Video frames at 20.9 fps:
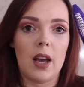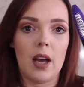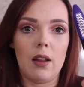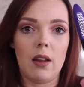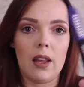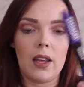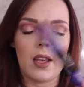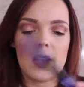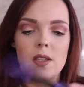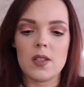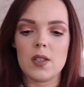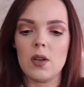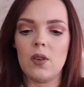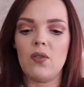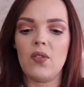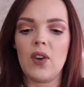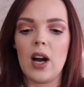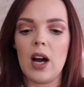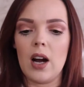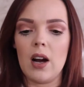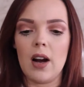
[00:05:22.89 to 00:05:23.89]
I like it so
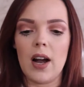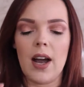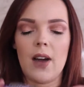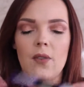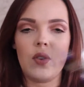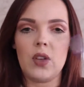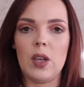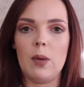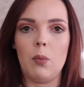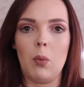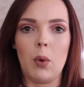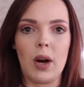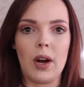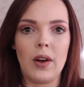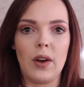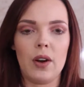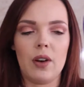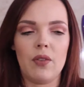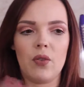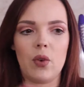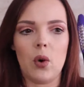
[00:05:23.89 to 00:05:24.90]
far. I have to keep
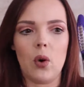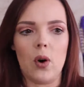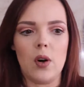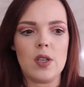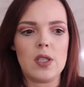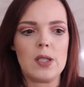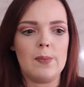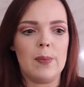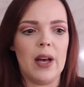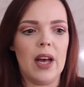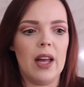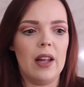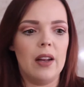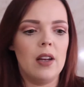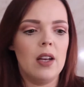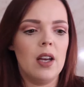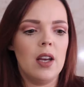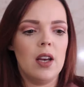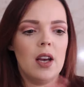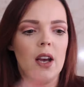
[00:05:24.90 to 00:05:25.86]
wearing it, of course, but